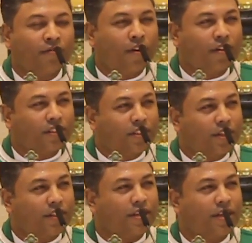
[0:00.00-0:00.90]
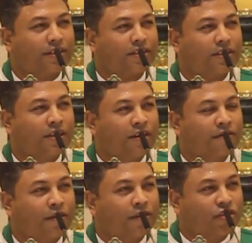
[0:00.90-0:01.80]
for his goodness,
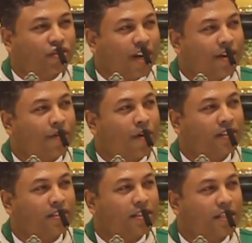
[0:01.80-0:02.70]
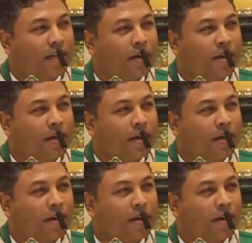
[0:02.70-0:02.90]
for his generosity.